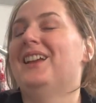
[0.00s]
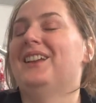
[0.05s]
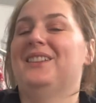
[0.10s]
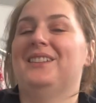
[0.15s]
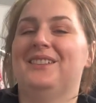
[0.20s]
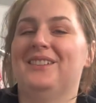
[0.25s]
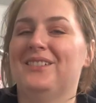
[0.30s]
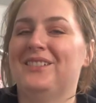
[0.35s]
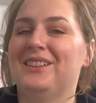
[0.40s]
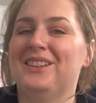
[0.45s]

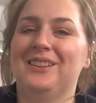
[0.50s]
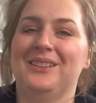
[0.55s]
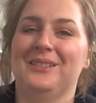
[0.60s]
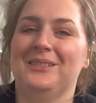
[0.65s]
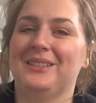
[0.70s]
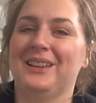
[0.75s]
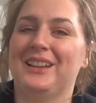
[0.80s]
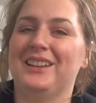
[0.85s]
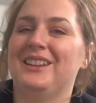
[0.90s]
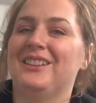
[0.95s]
So you
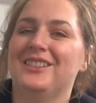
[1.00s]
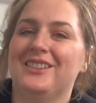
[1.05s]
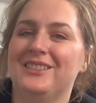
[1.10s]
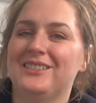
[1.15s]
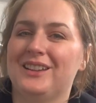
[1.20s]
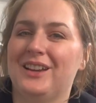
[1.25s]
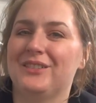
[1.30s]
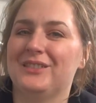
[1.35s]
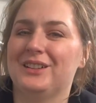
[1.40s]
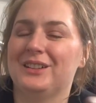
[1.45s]
just
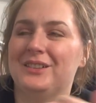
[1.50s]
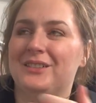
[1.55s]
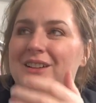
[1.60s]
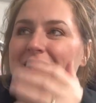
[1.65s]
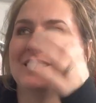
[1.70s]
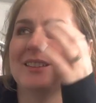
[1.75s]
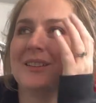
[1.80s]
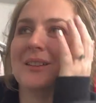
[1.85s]
never do it.